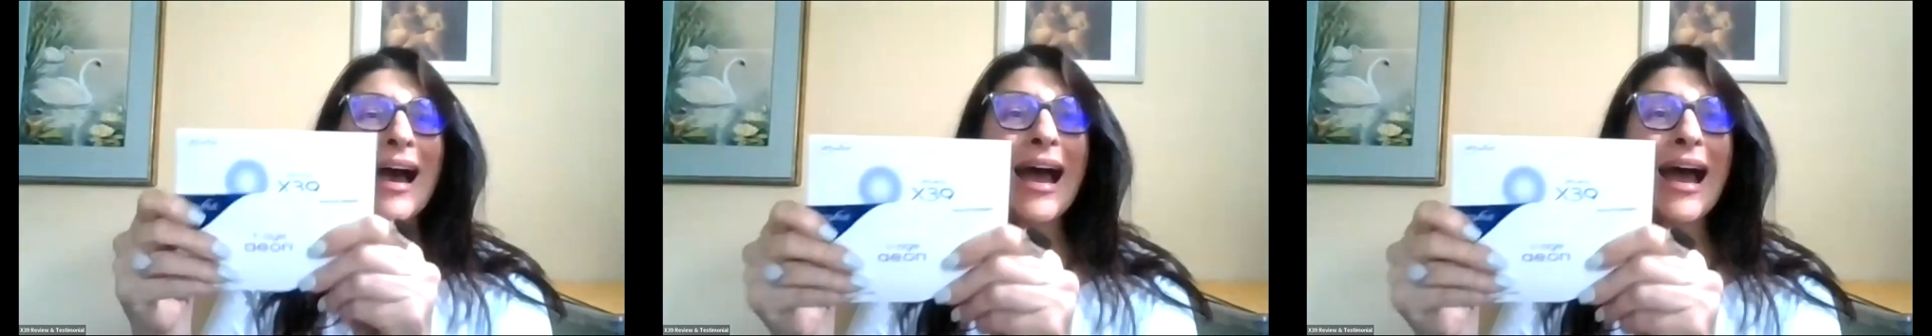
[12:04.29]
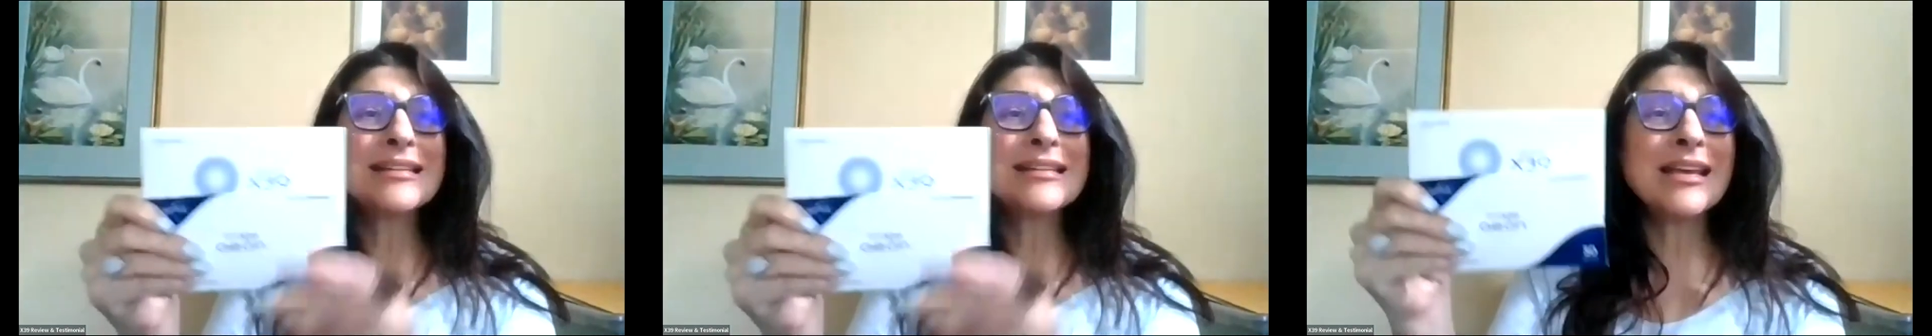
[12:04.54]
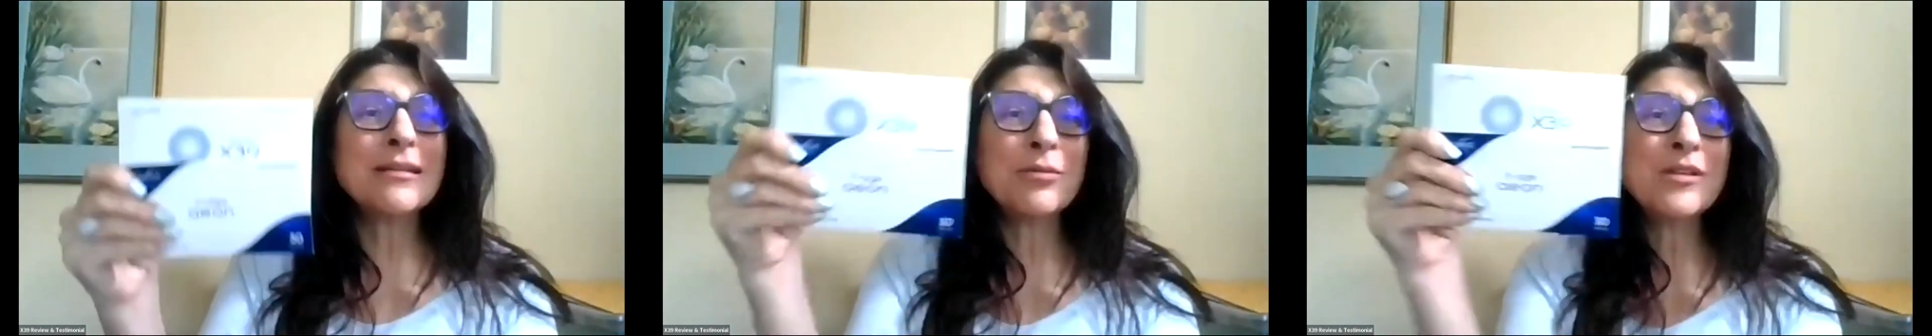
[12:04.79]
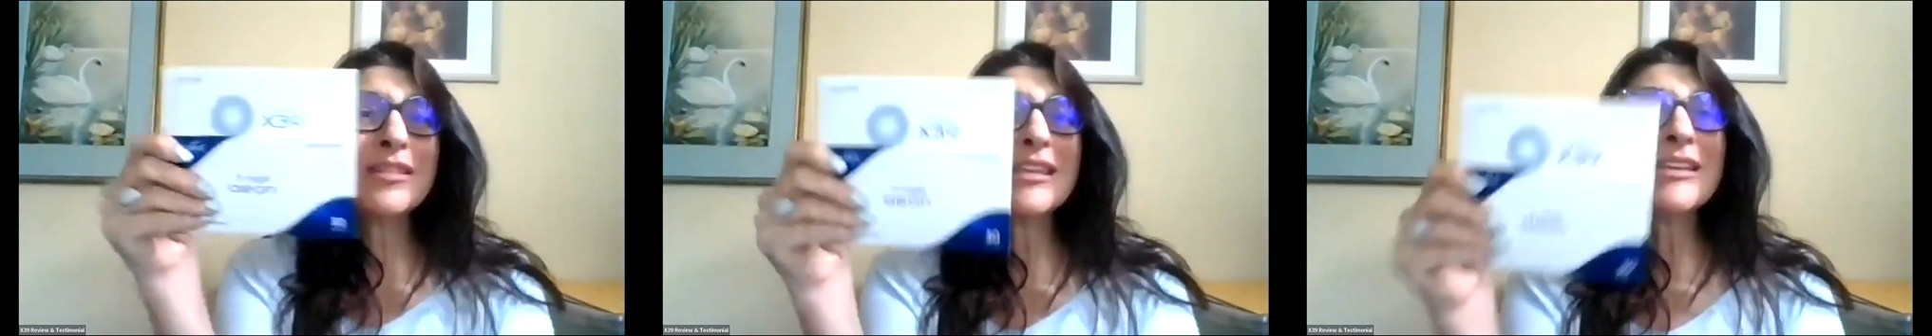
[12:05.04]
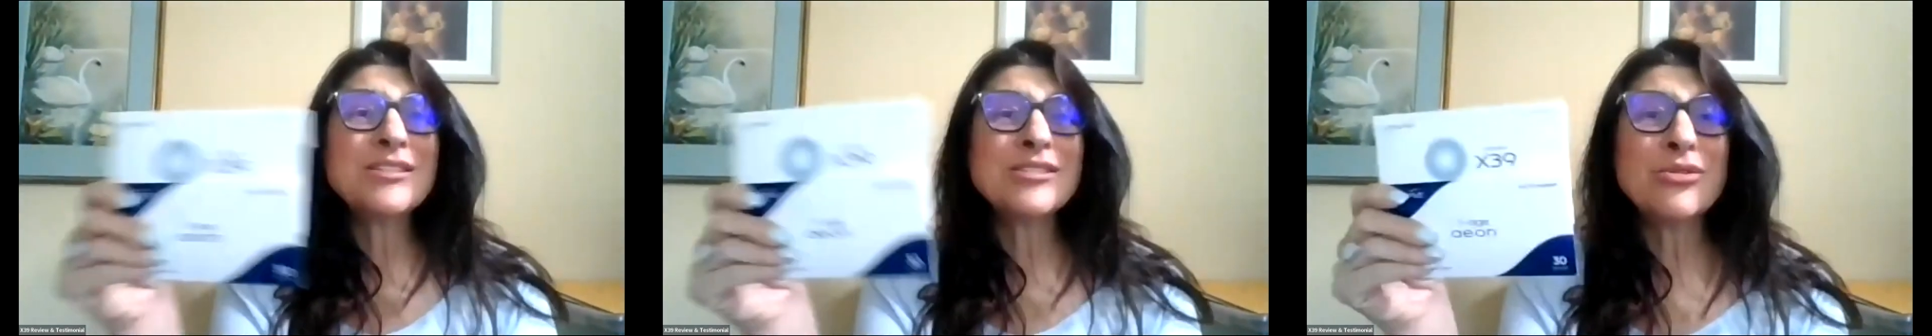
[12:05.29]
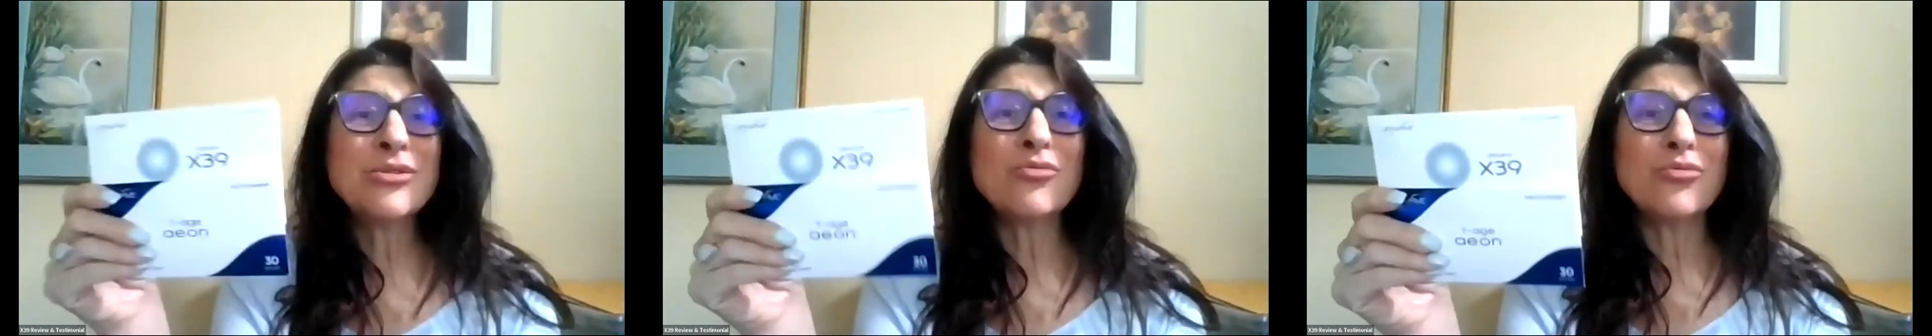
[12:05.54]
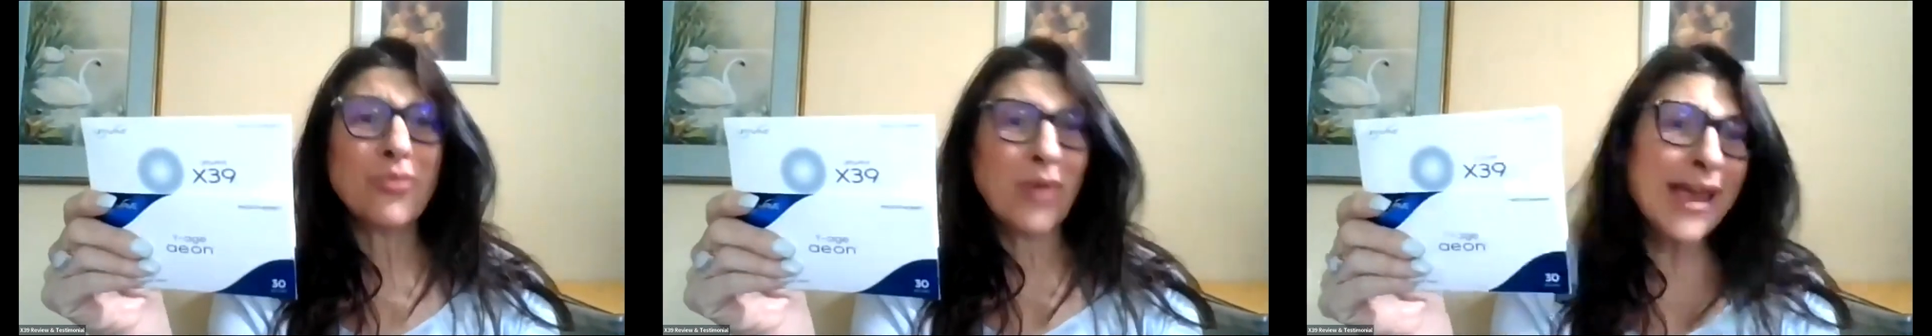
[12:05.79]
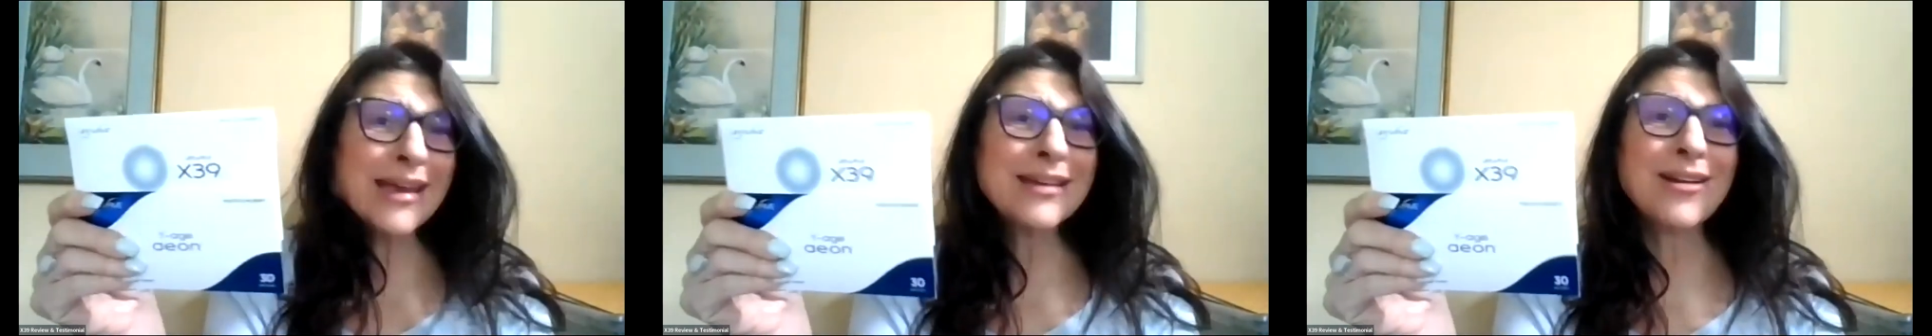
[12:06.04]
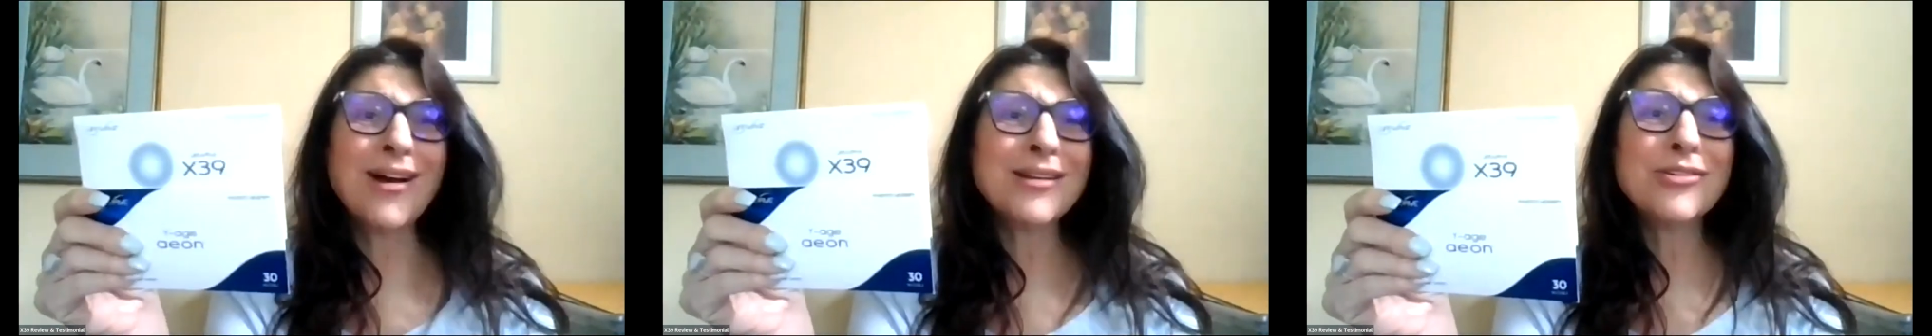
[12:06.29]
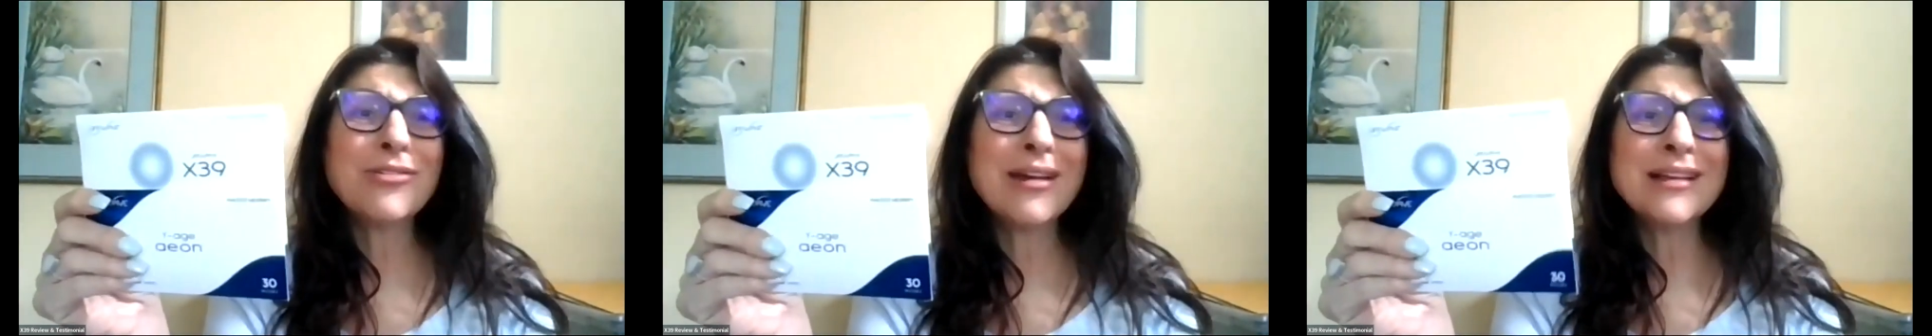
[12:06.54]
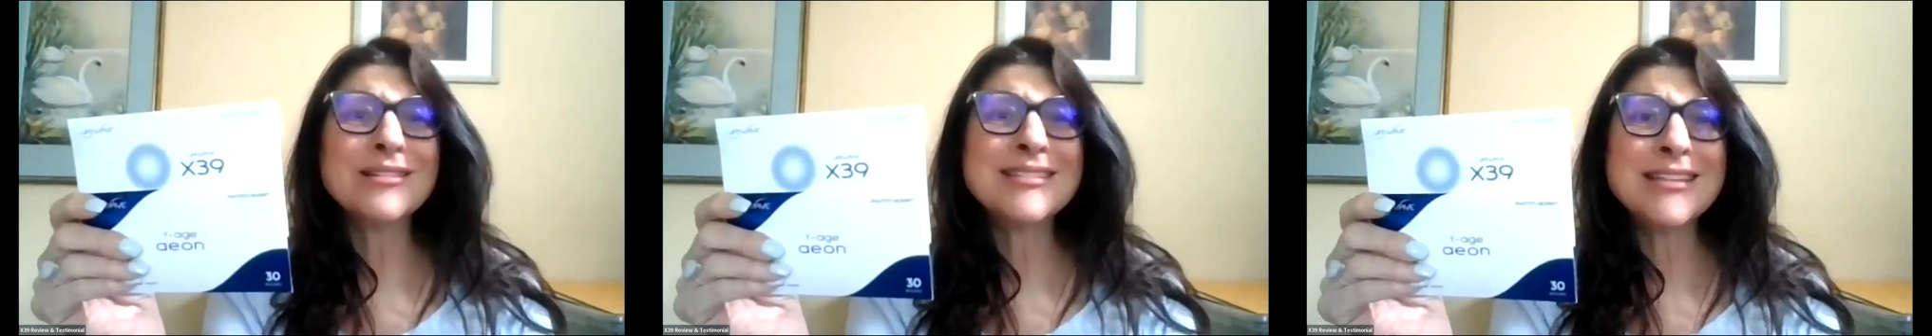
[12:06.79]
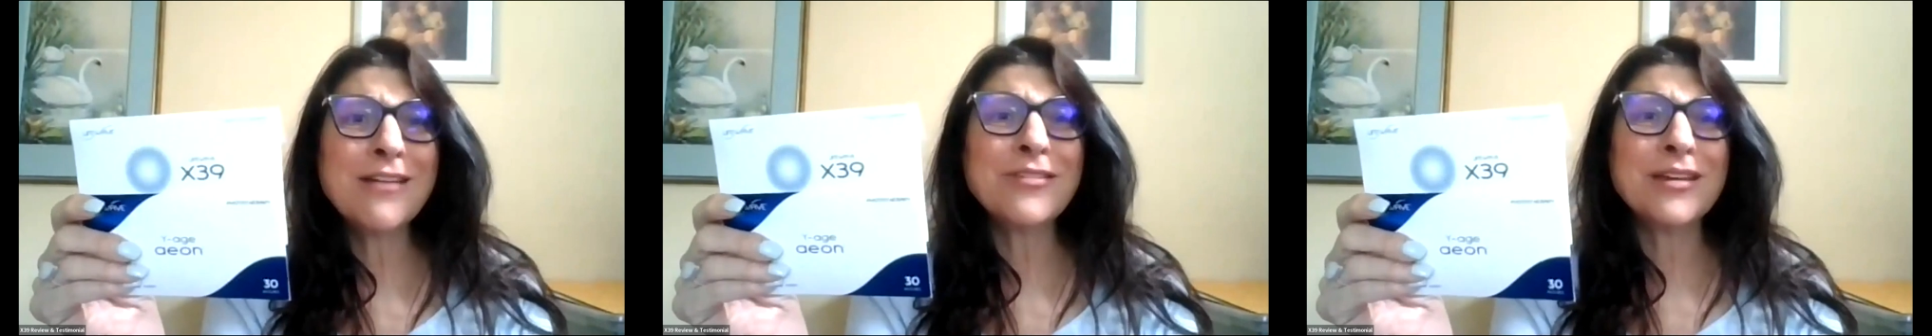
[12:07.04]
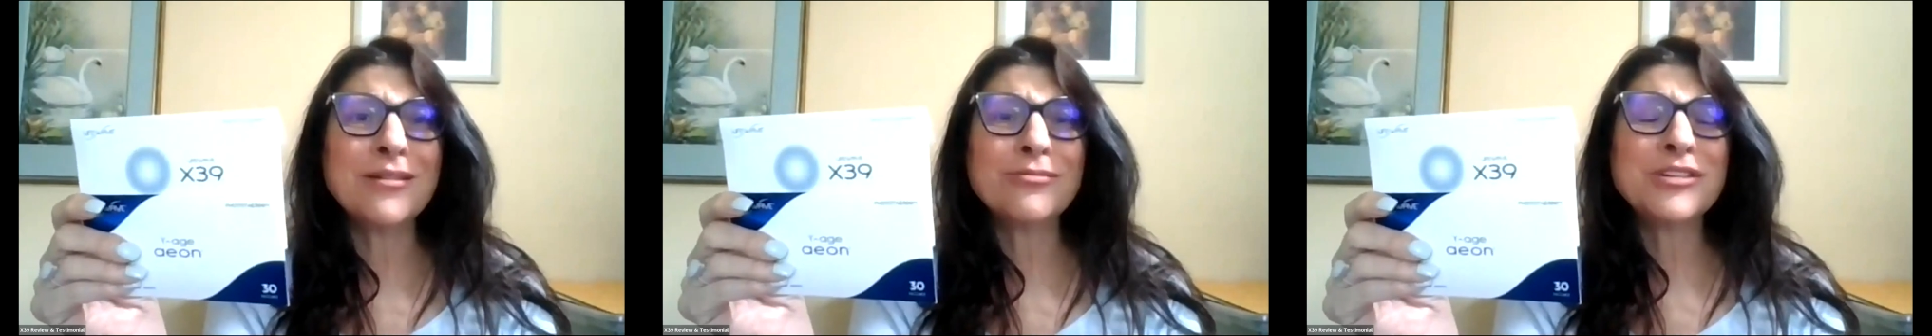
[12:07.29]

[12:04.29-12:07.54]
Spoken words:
I said, put these two right on your L7,